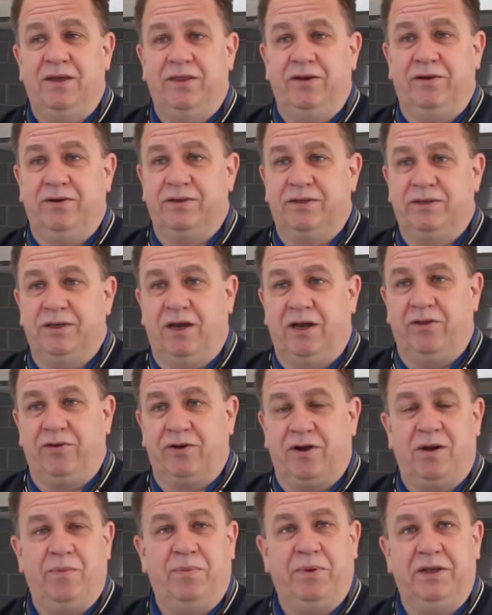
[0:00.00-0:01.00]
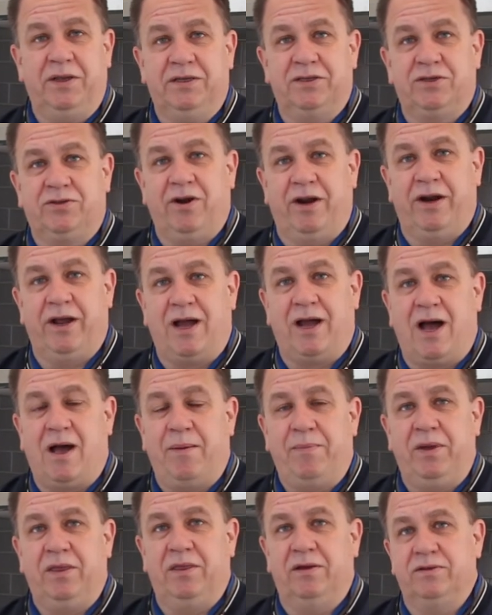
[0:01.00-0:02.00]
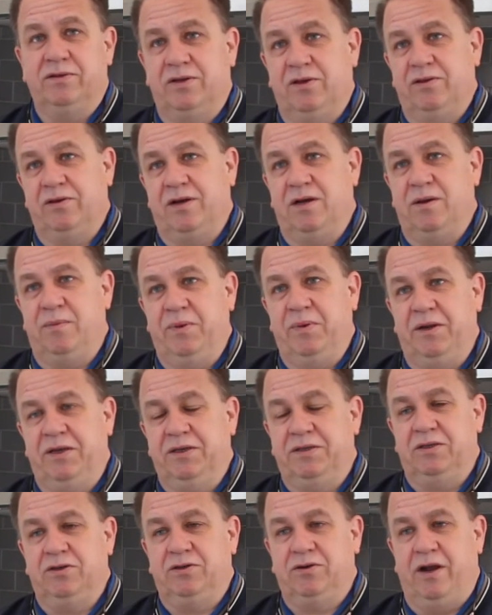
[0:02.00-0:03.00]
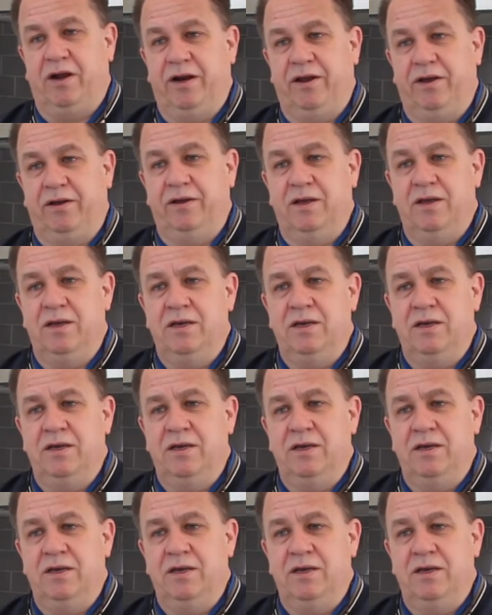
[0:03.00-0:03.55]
There's other companies that try to copy, there's other companies that try to